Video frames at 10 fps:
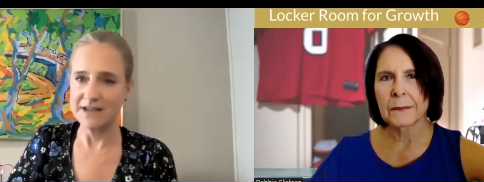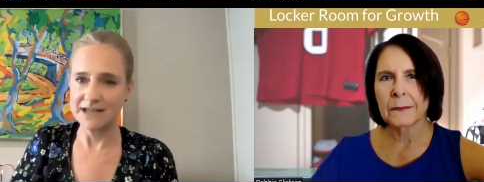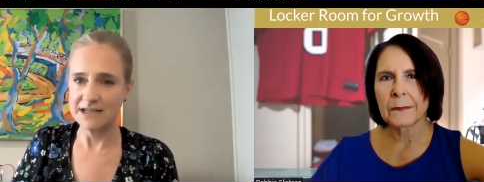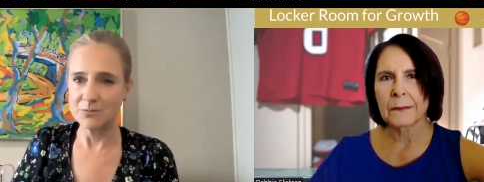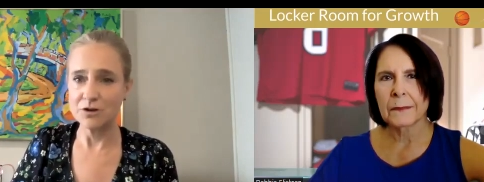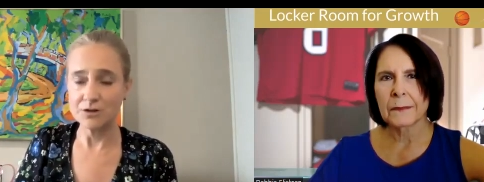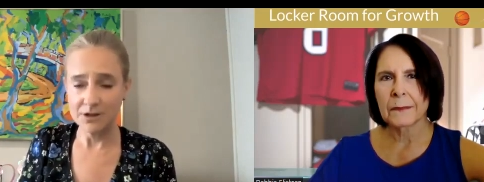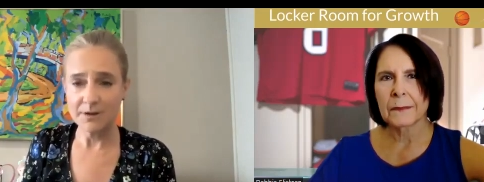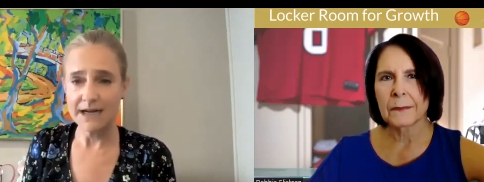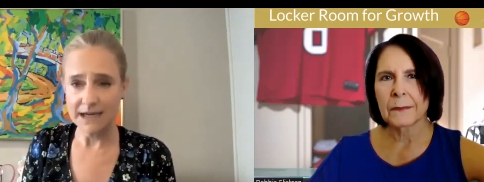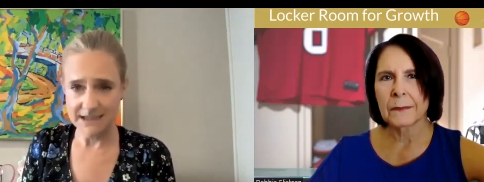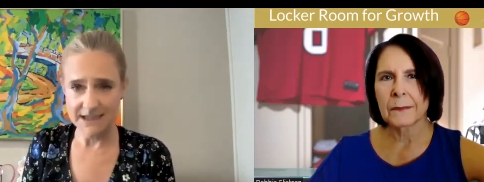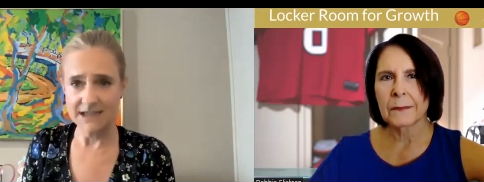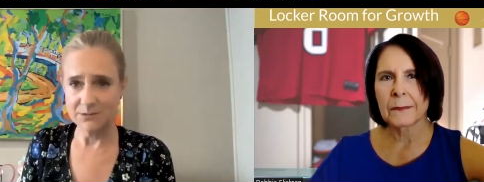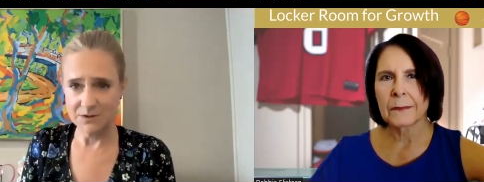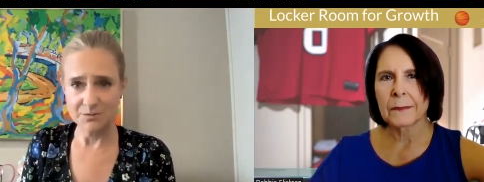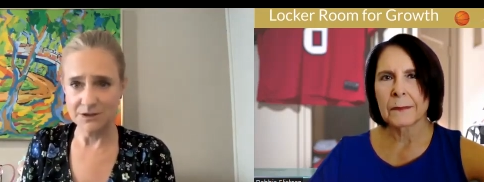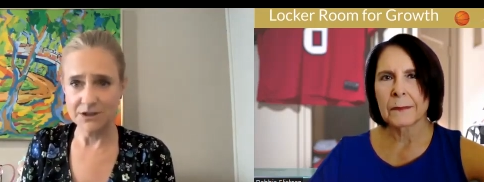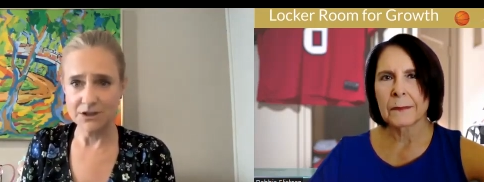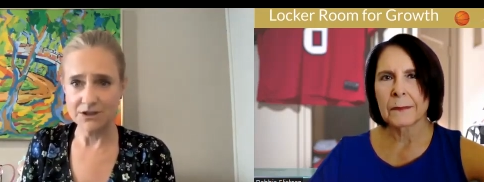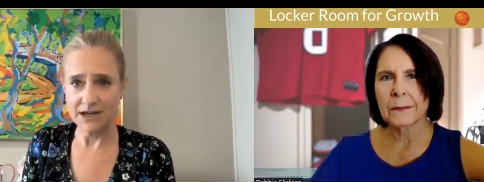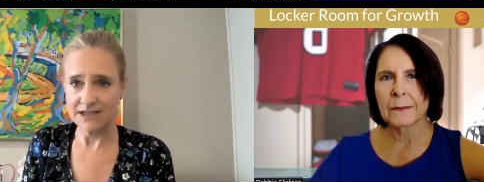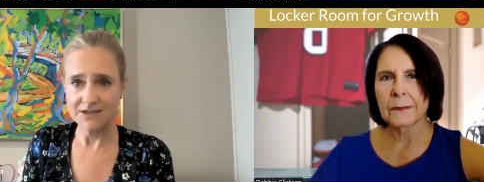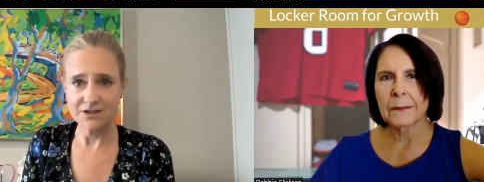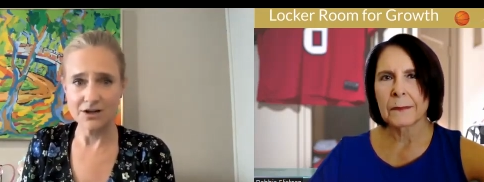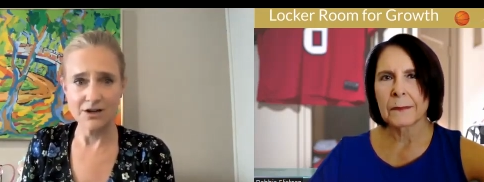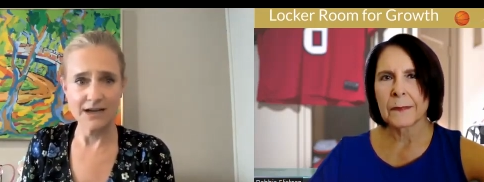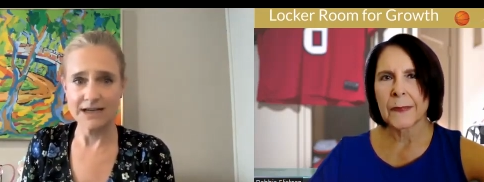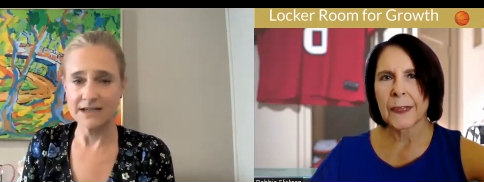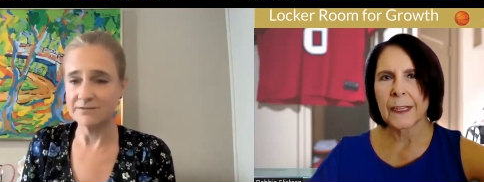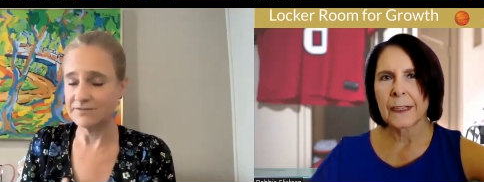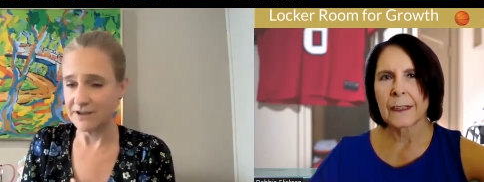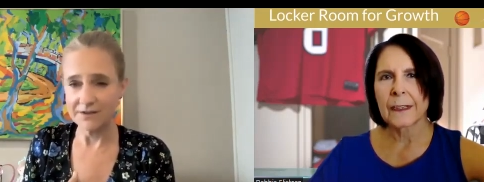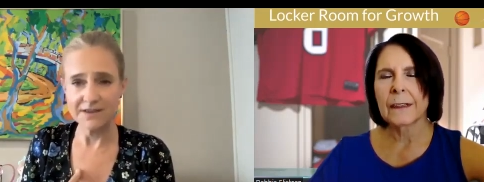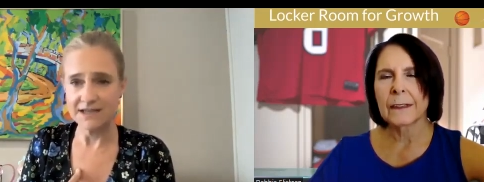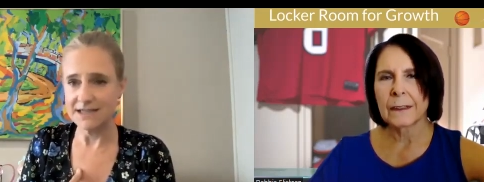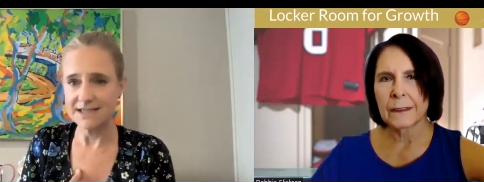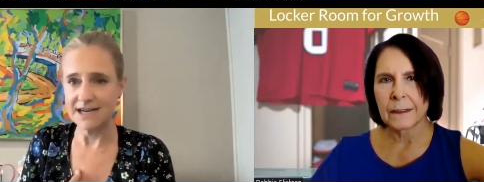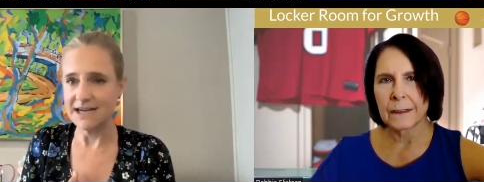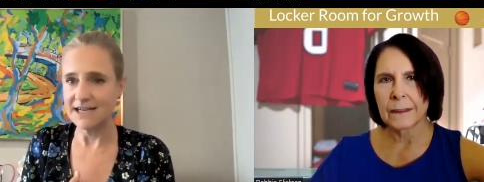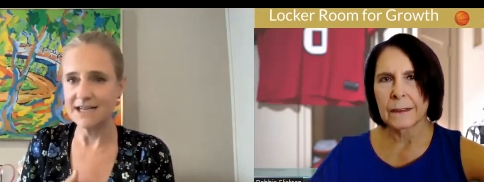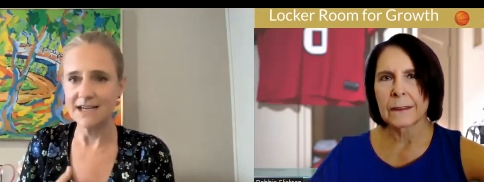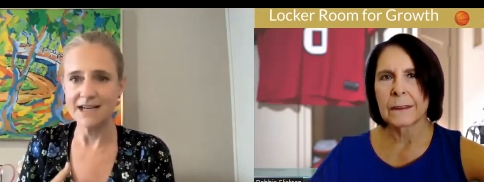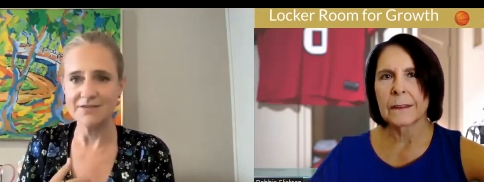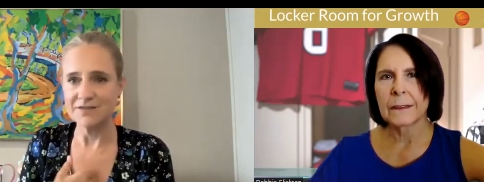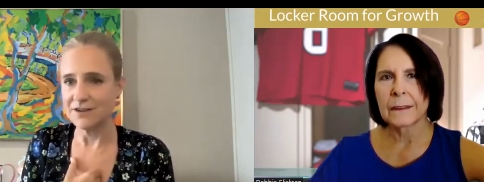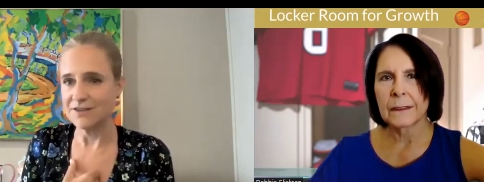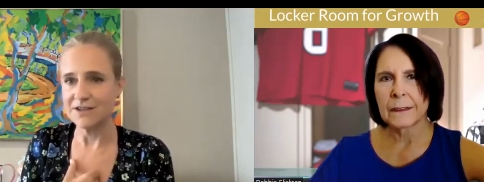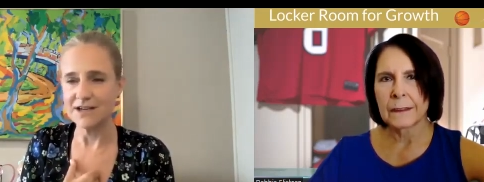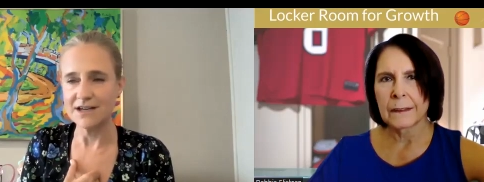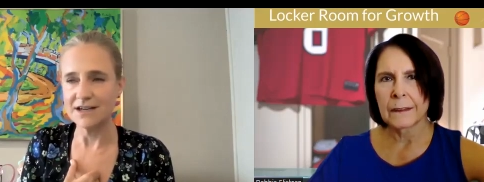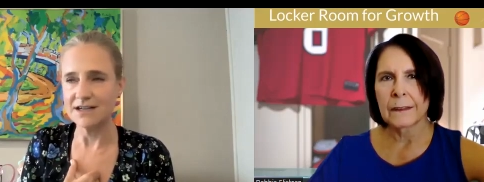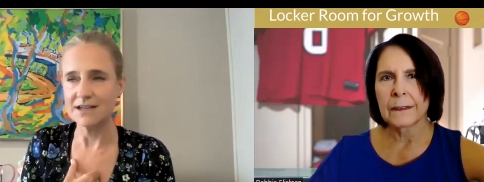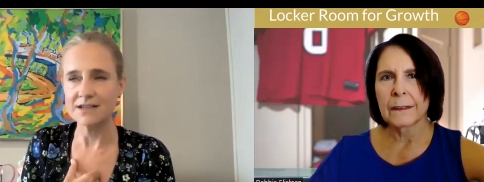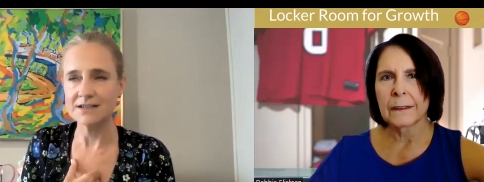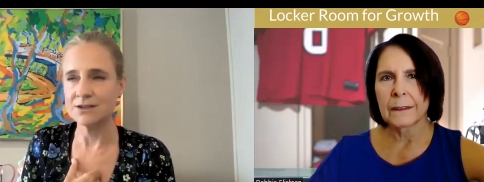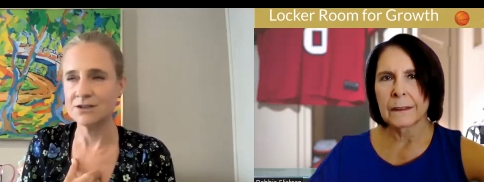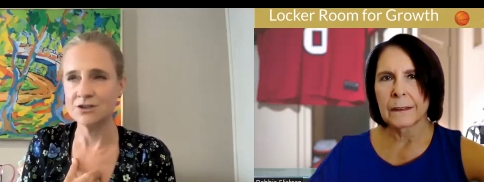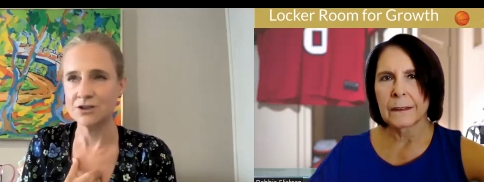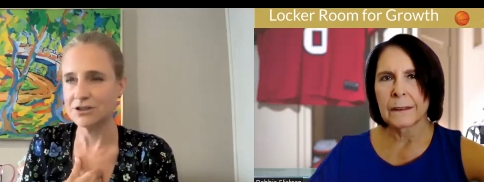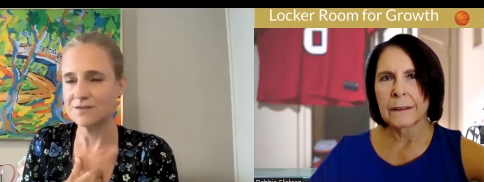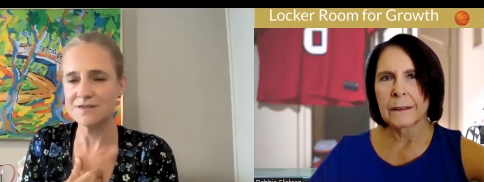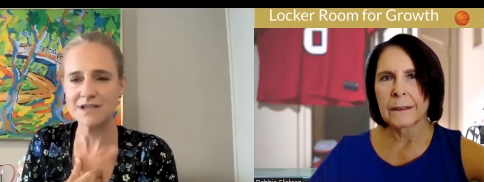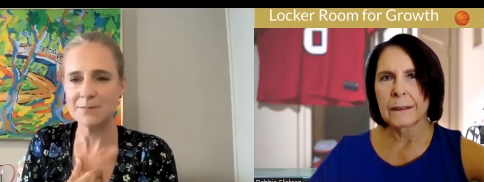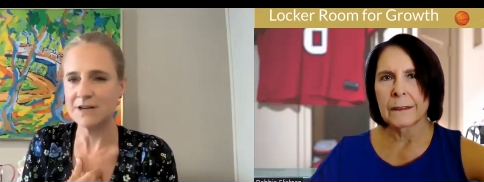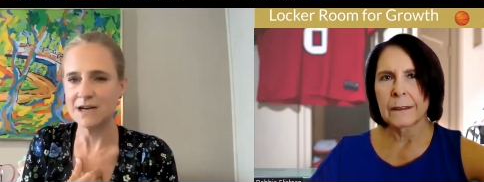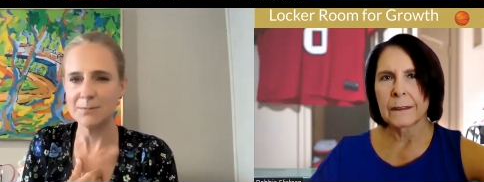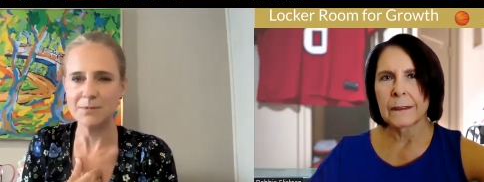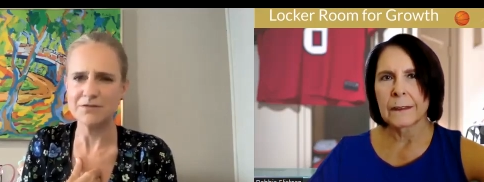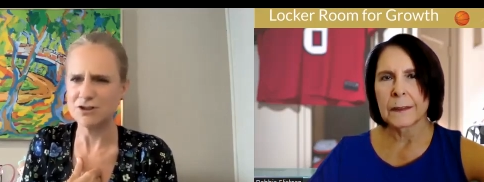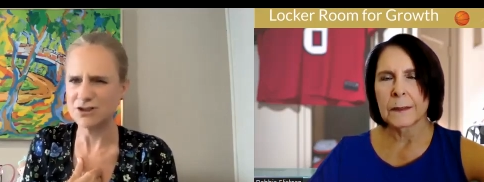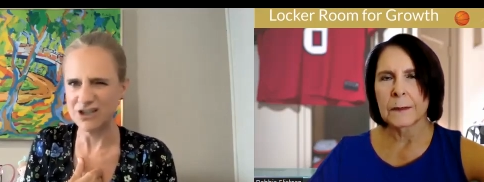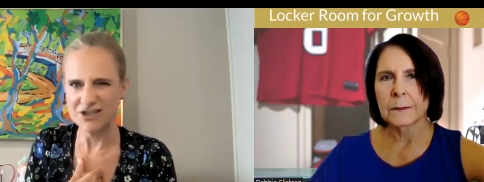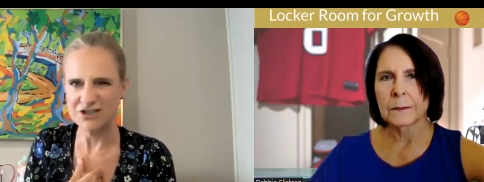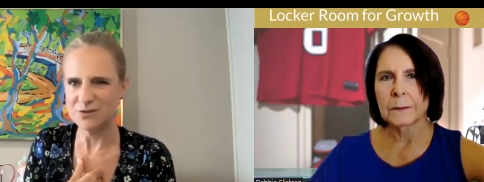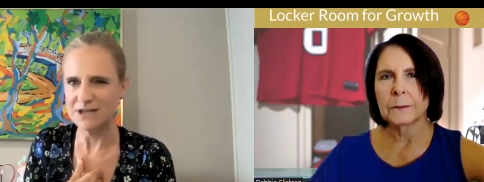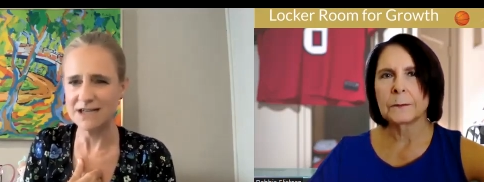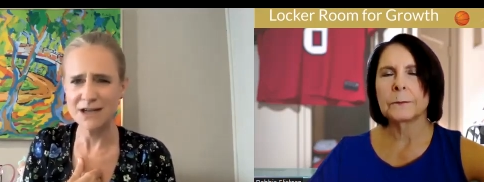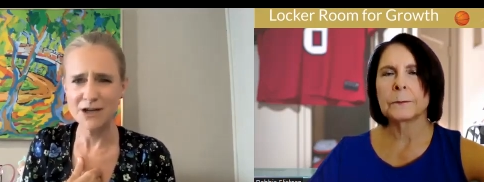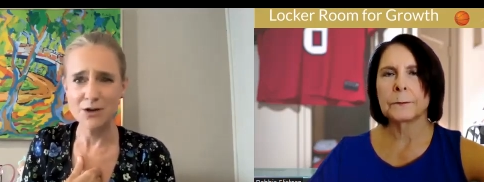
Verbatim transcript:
Speaker 1: have that anymore. No, I, I did. It was real. I saw, I felt the anxiety. I felt the nerves coming up of could I do it?